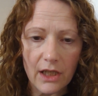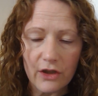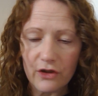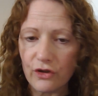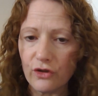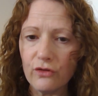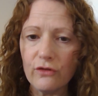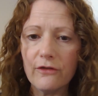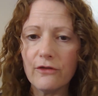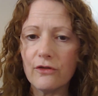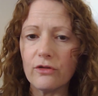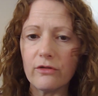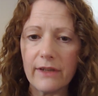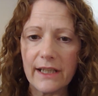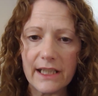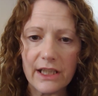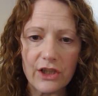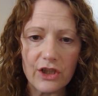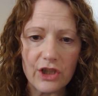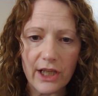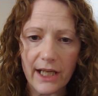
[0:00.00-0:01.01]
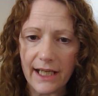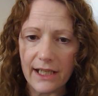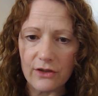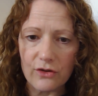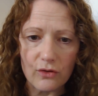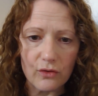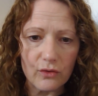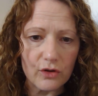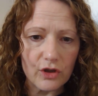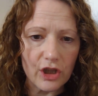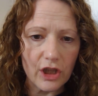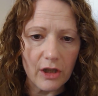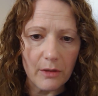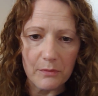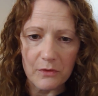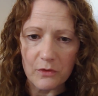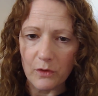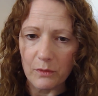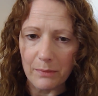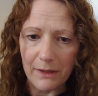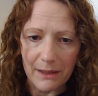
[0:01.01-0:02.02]
you've already shared your
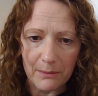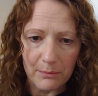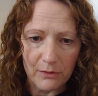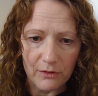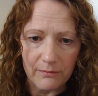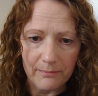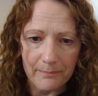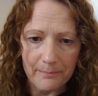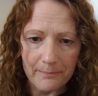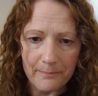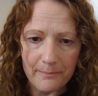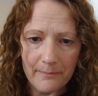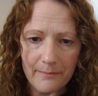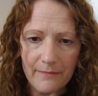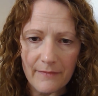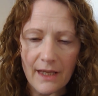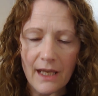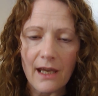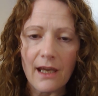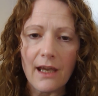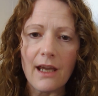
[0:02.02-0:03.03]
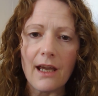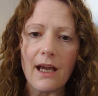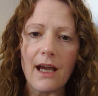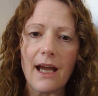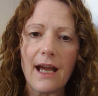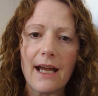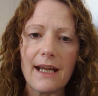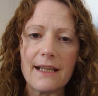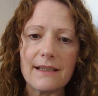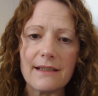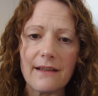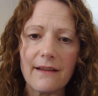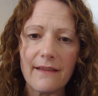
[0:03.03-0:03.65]
germs with people. And